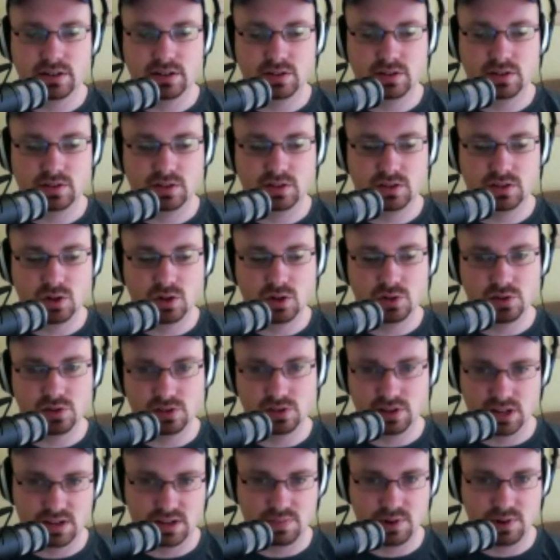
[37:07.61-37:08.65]
social
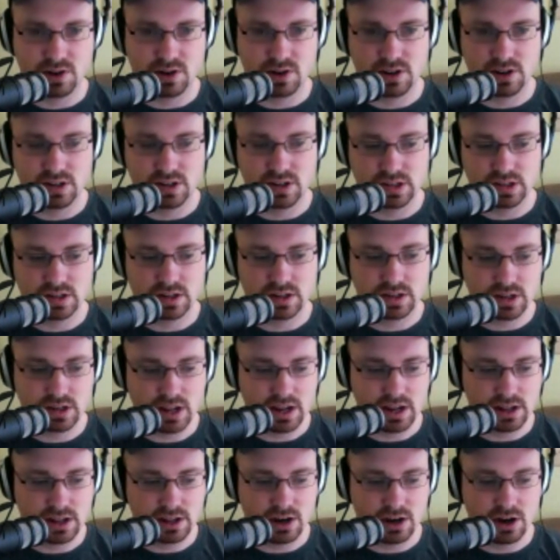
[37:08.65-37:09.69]
experiences at
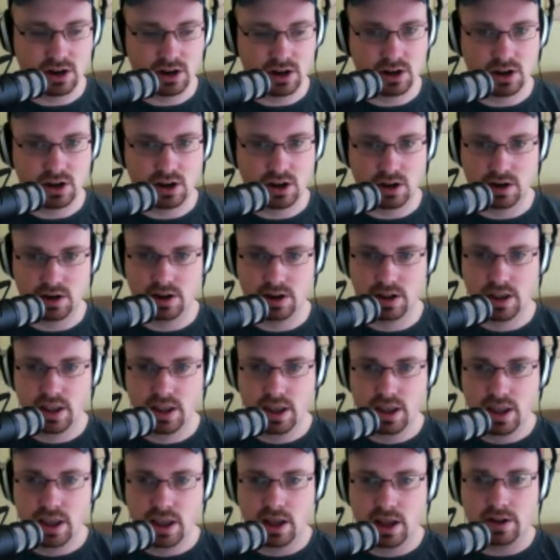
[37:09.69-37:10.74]
Laracon.
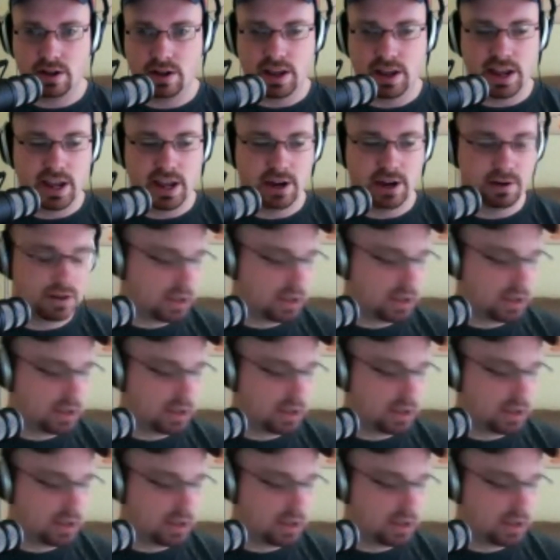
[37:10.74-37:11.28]
And